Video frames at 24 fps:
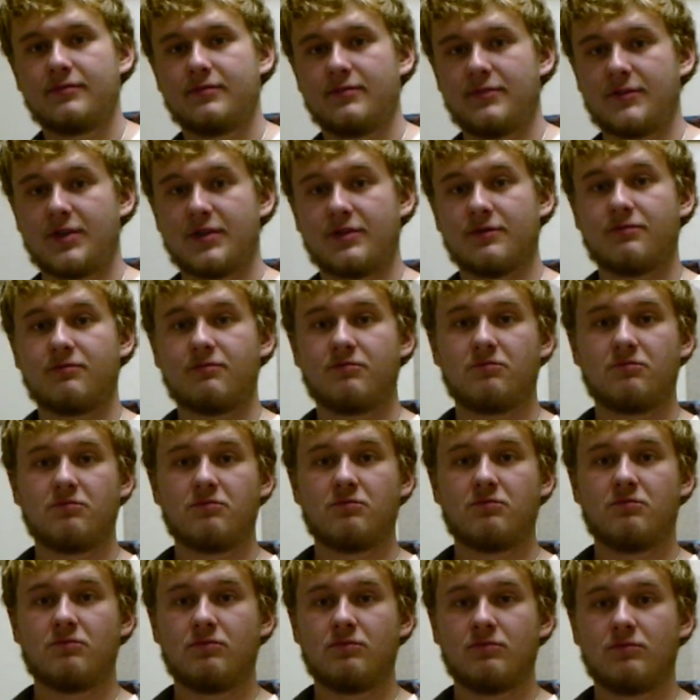Just
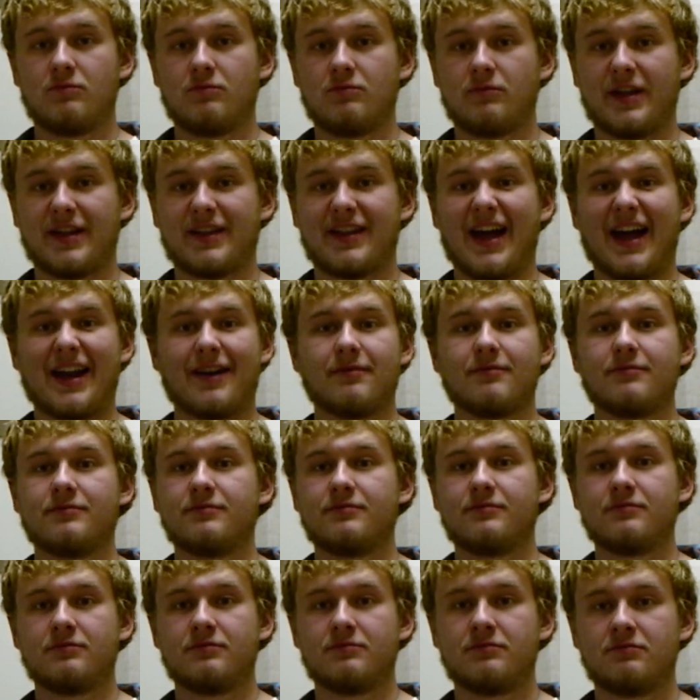like that.
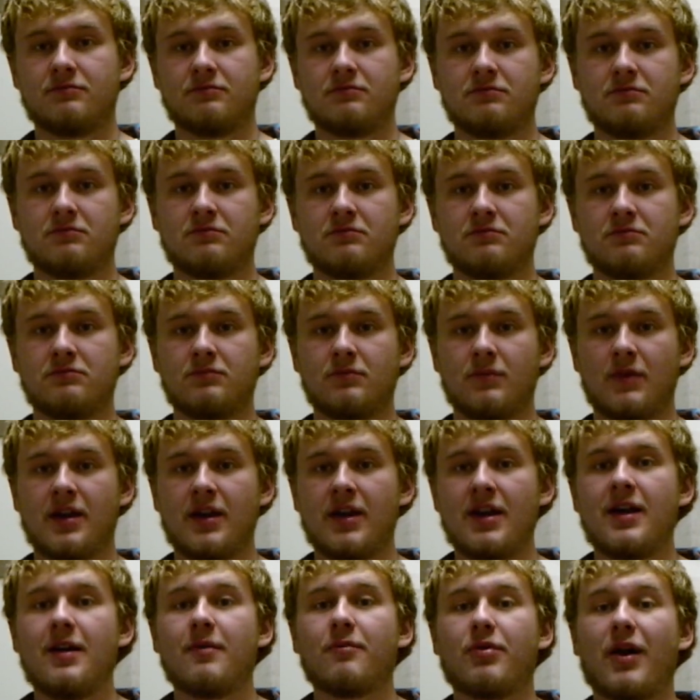
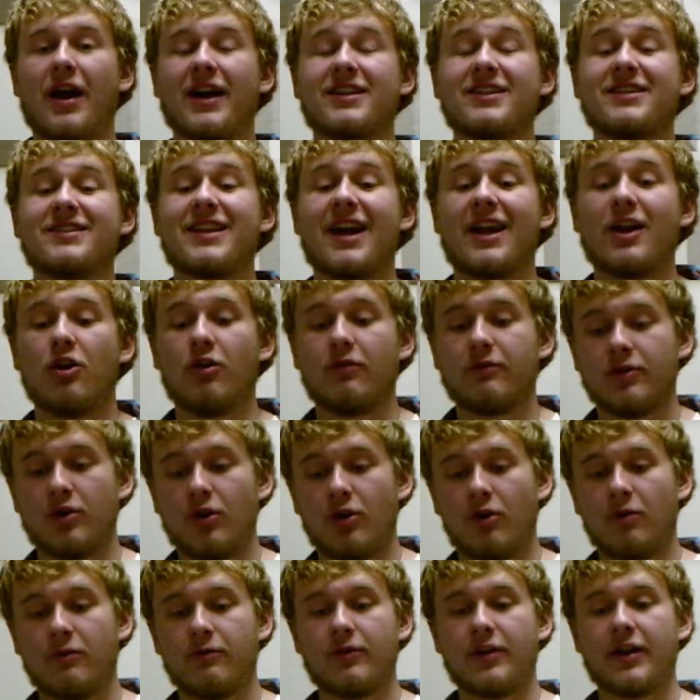Practice that over and
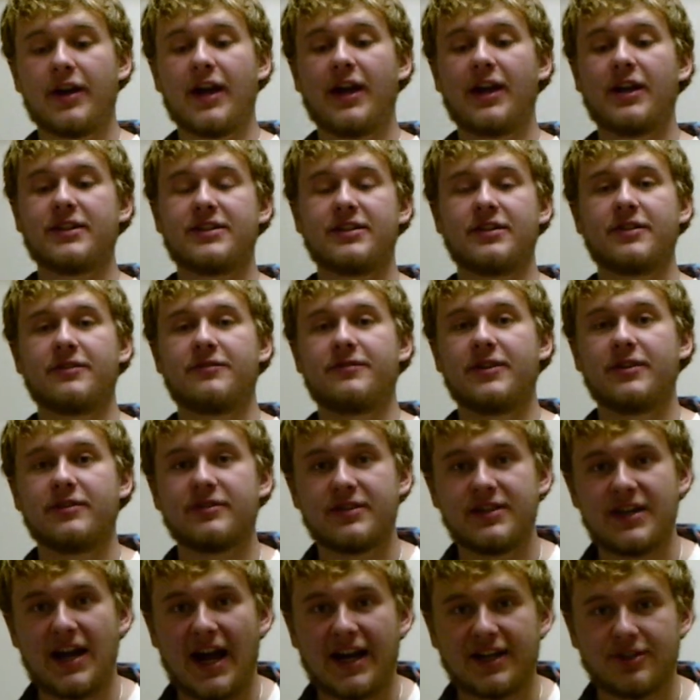over again until it
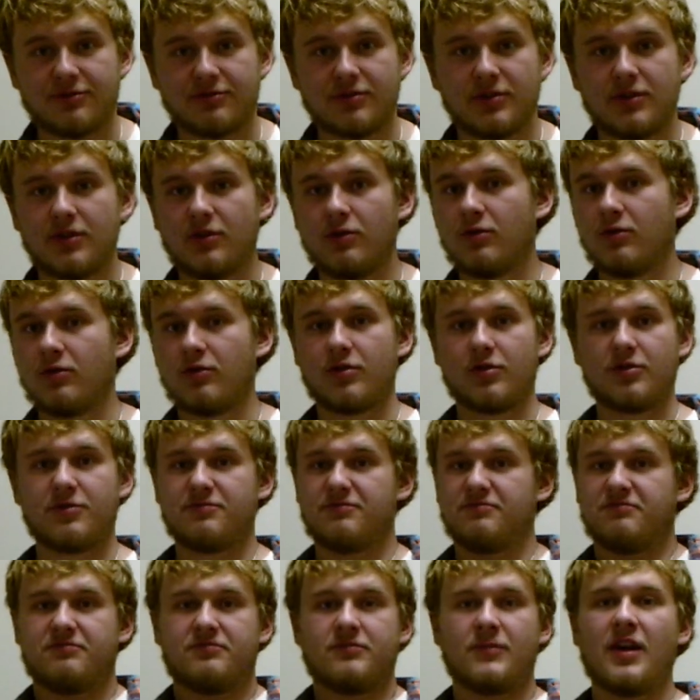feels natural or
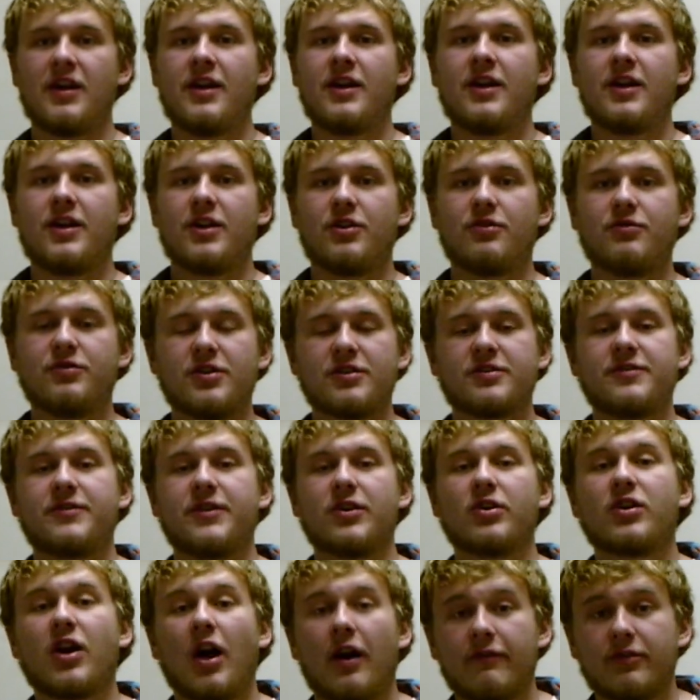you just
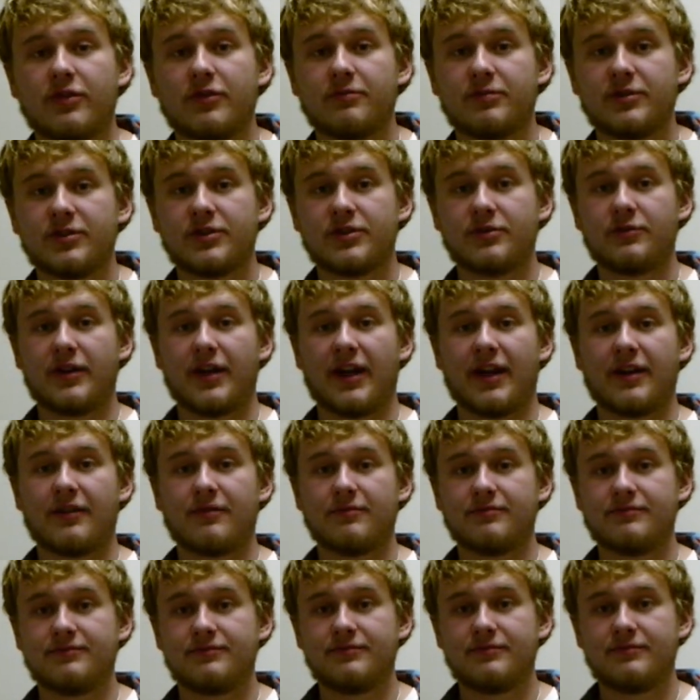feel comfortable doing it.
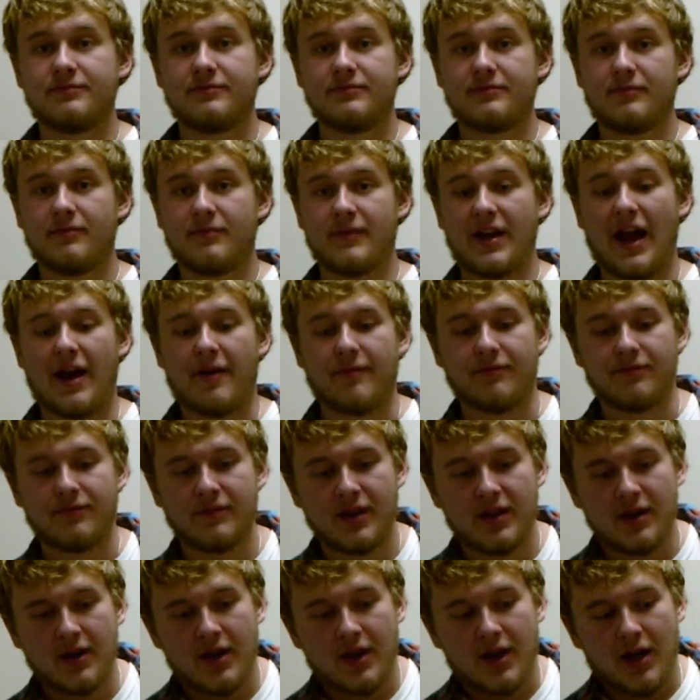Now,
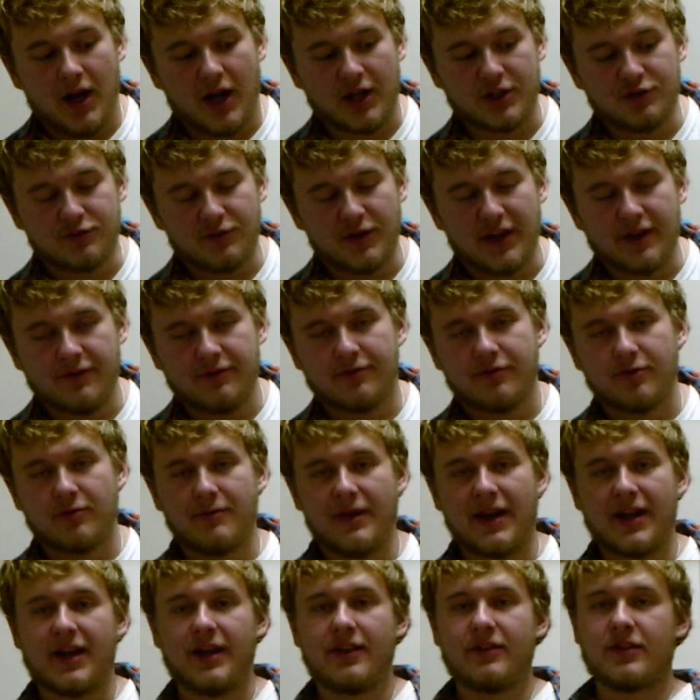a trick for
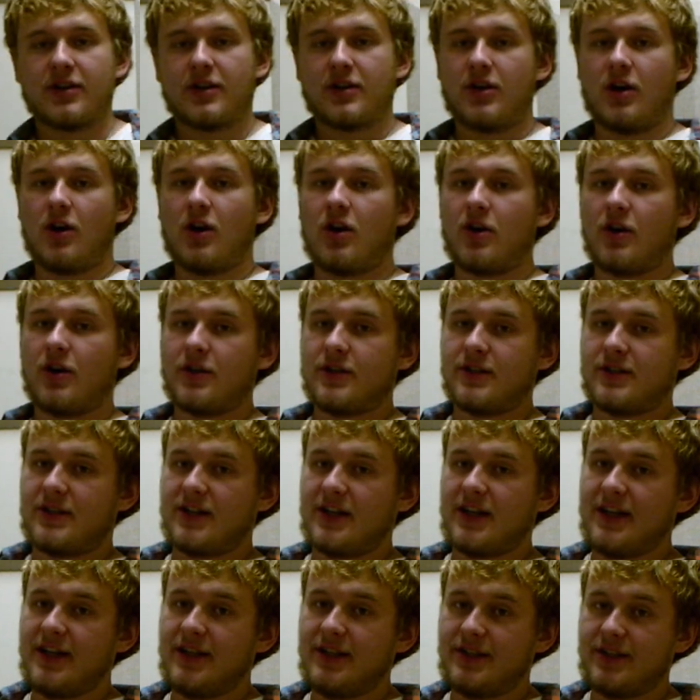making the cards
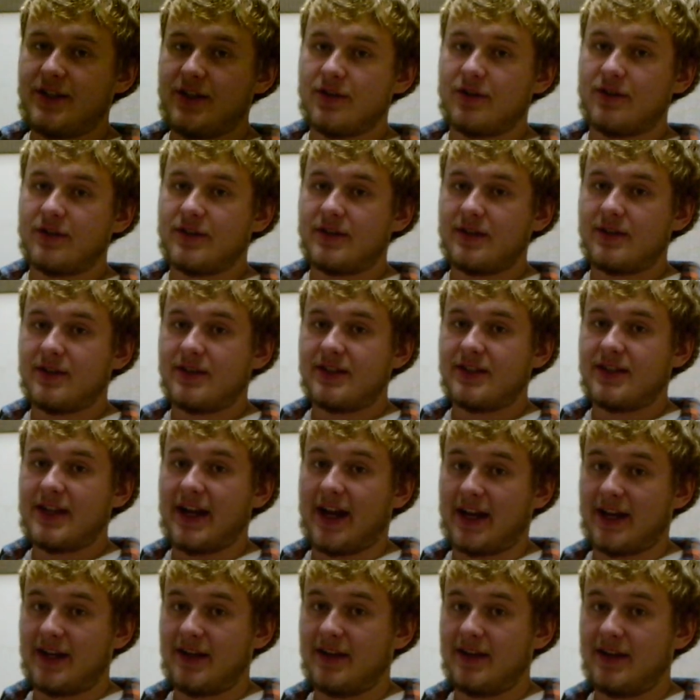easier to
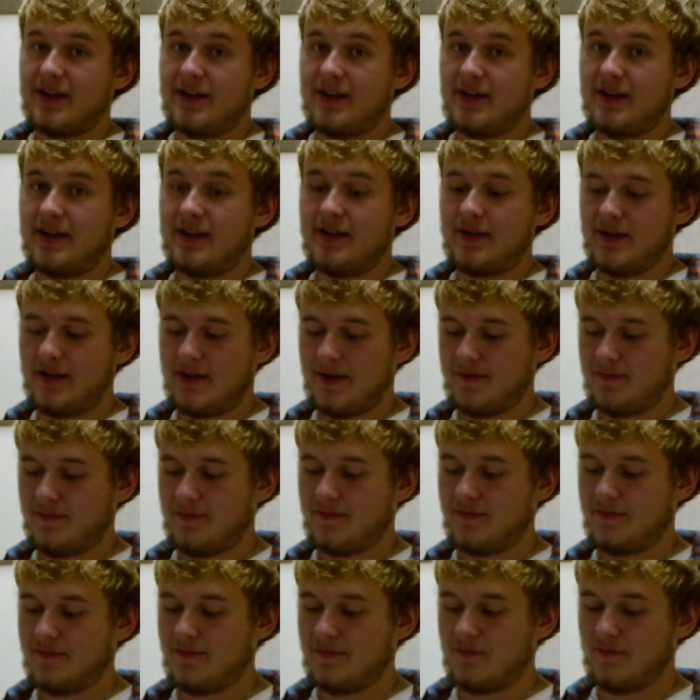stick
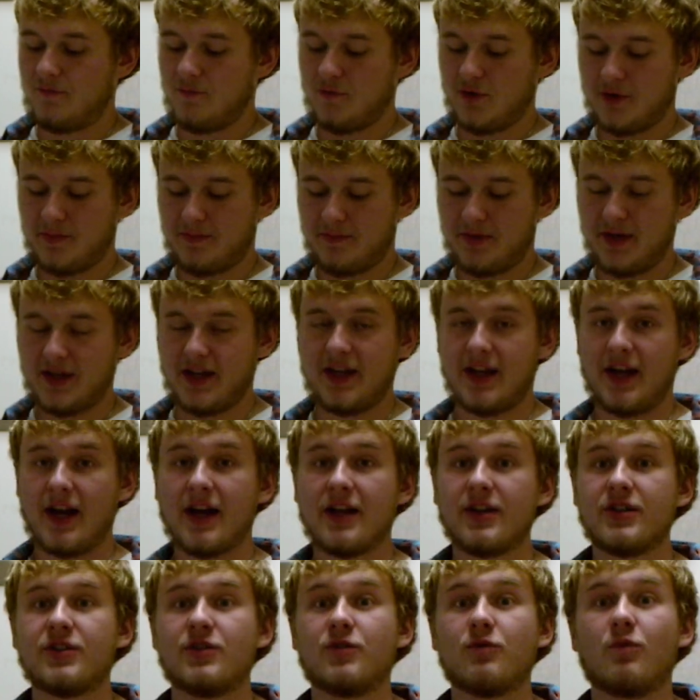would be to